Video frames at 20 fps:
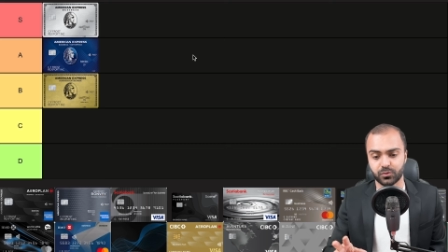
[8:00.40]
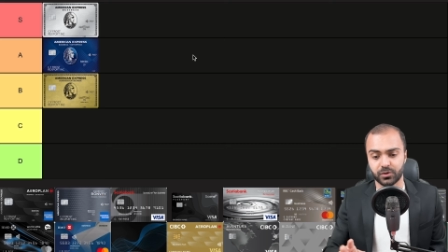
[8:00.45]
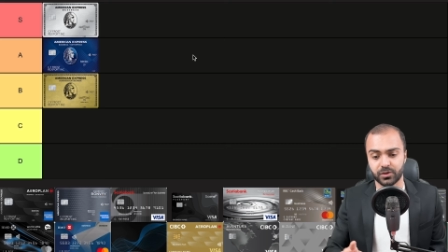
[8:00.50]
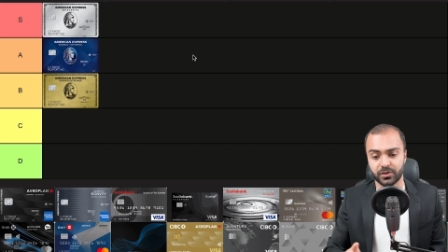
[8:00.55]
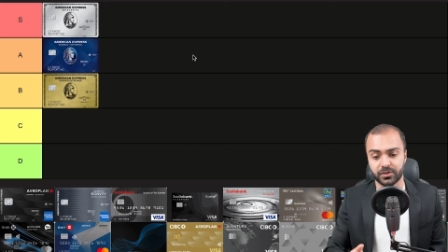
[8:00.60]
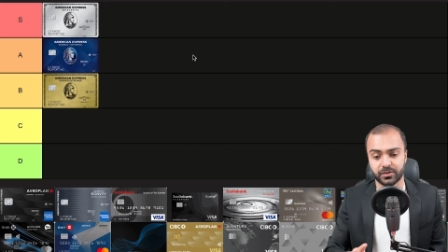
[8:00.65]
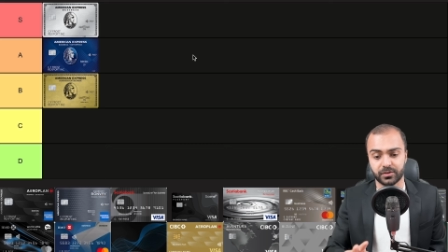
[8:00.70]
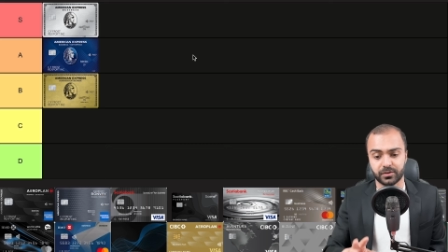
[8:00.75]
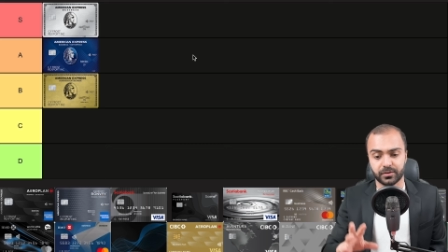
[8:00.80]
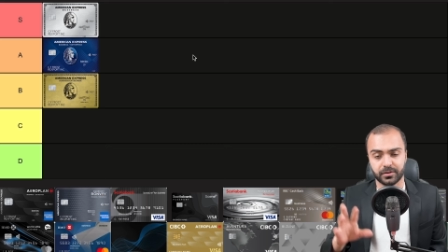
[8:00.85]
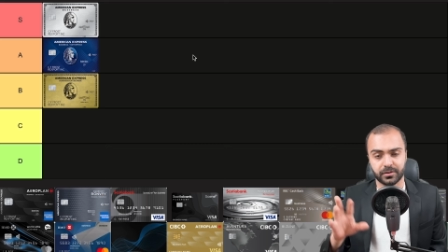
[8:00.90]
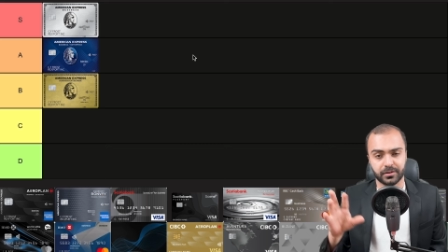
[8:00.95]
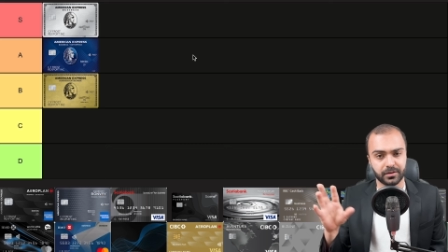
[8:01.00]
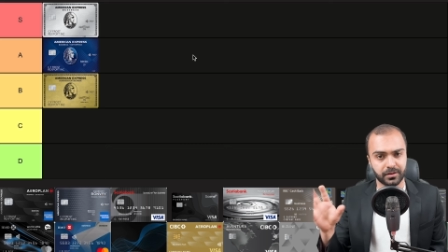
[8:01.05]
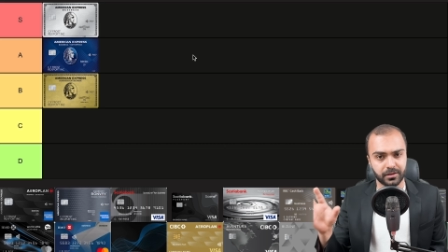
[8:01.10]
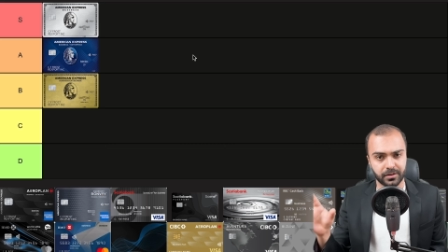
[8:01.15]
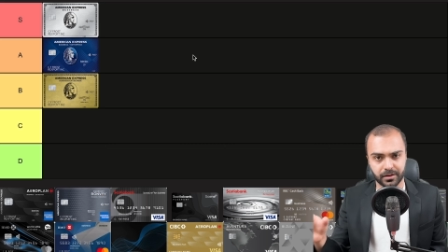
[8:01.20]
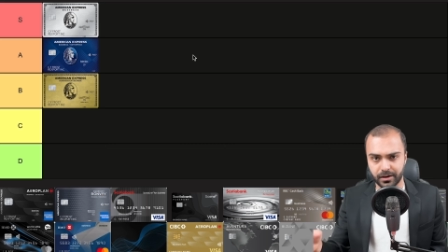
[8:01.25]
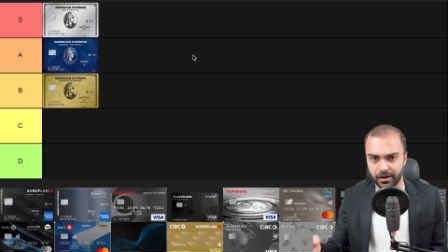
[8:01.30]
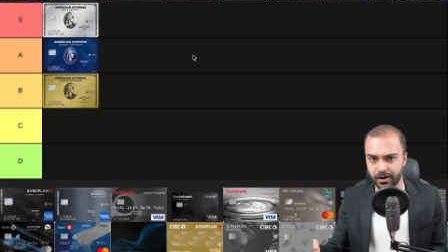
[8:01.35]
with
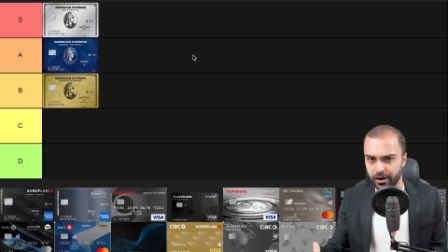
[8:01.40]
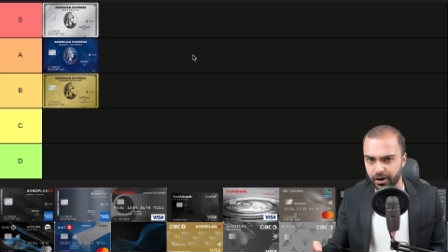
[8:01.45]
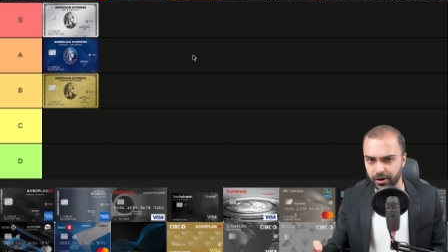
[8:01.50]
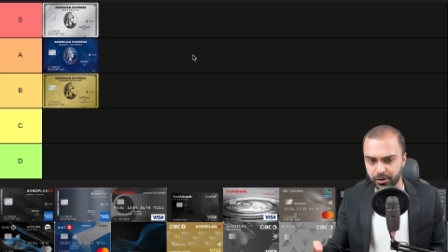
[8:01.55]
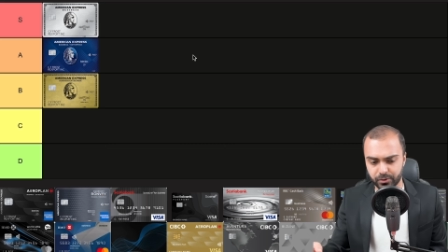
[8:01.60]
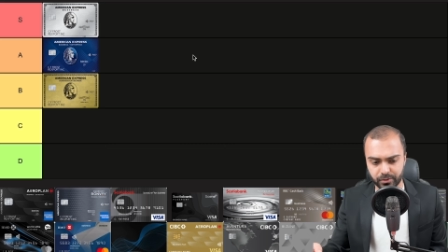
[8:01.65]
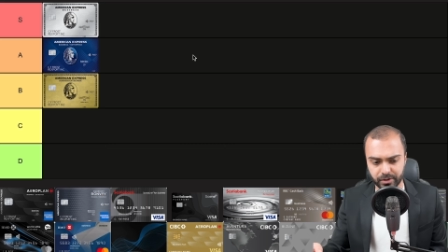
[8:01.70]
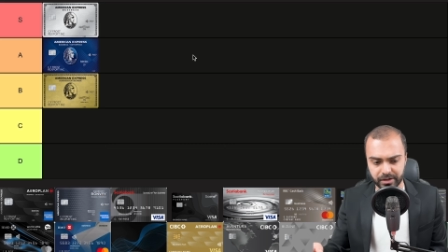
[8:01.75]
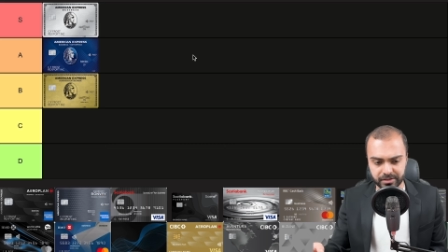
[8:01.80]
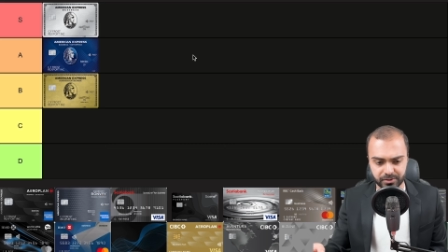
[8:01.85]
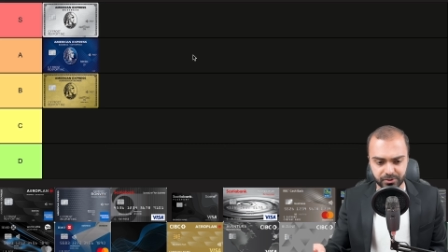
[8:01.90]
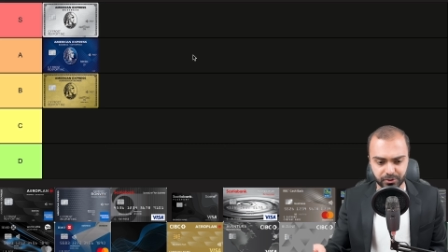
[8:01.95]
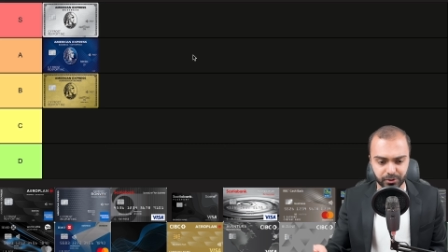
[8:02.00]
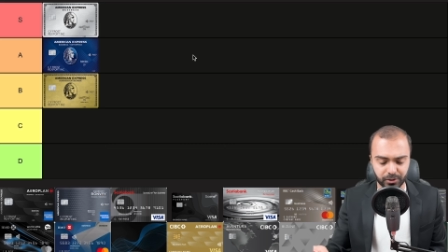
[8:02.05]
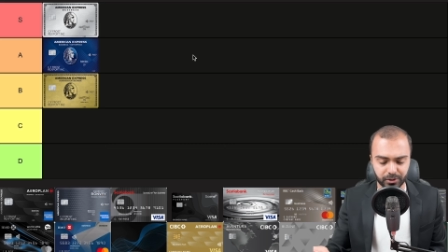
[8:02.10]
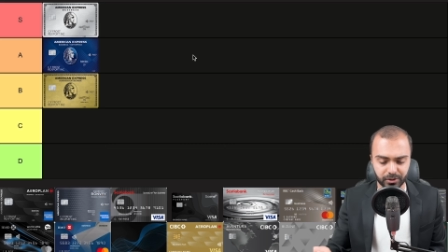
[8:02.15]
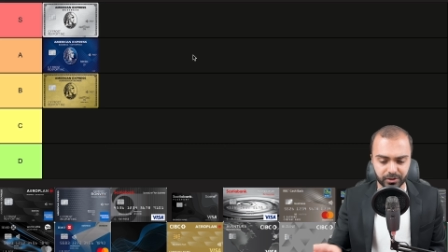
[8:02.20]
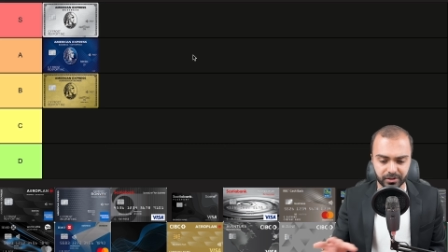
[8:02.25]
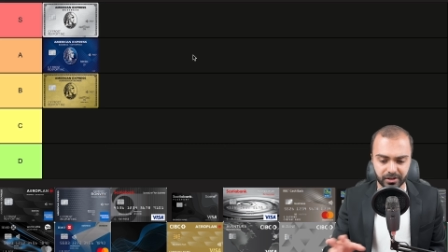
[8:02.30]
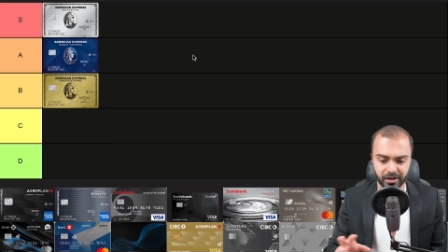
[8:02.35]
auto
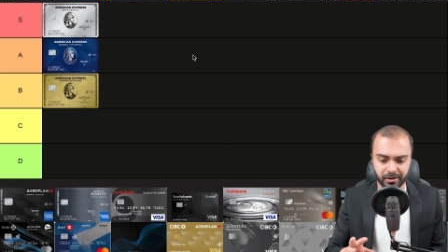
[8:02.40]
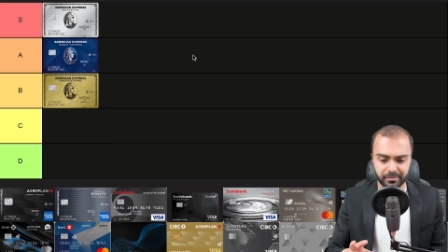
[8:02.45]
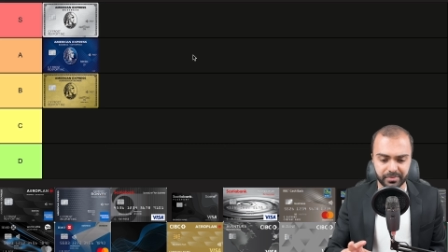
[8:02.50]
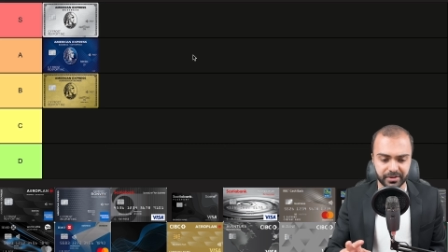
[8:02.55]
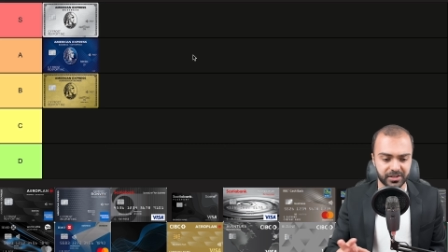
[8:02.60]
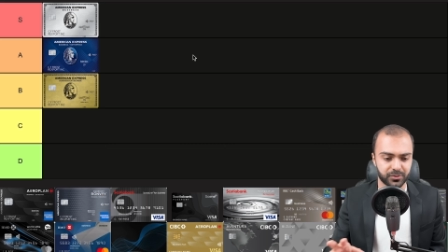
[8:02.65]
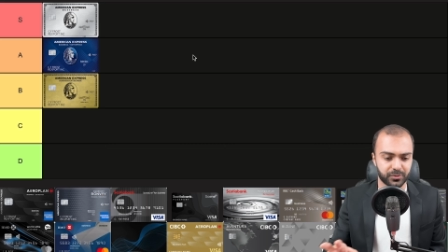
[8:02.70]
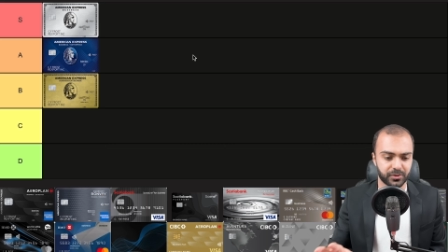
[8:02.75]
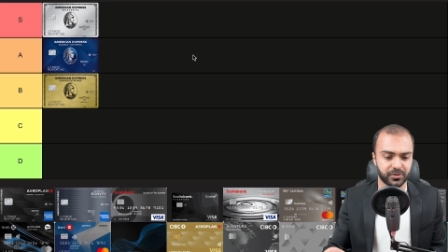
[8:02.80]
rental companies,